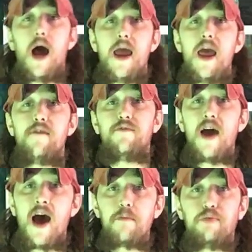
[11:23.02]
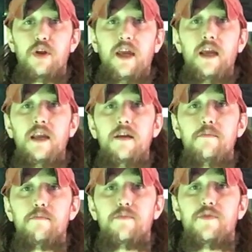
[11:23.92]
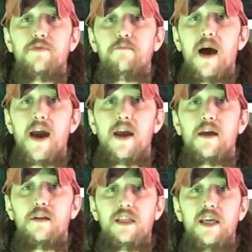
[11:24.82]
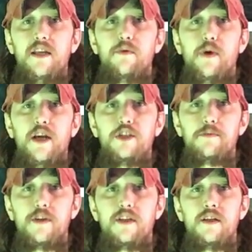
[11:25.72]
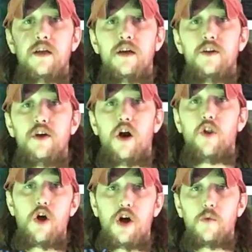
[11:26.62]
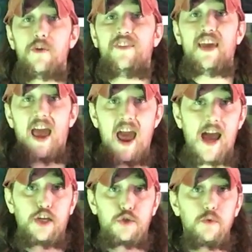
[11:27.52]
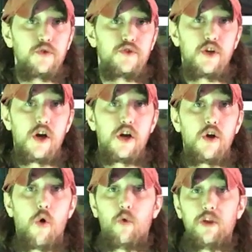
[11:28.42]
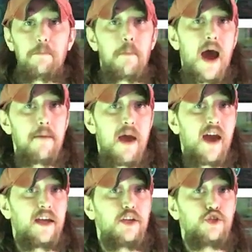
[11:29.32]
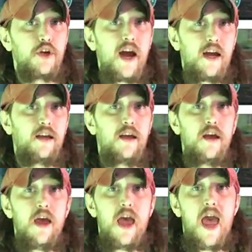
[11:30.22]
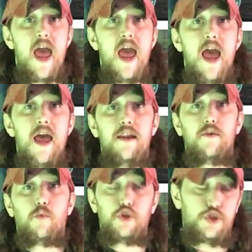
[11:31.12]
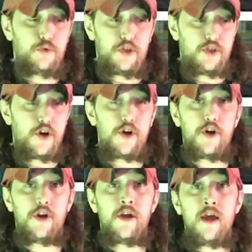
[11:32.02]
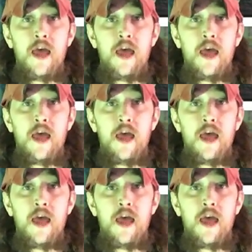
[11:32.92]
I have not played my lead arrangement along with the actual song, only my backing track and what you just heard.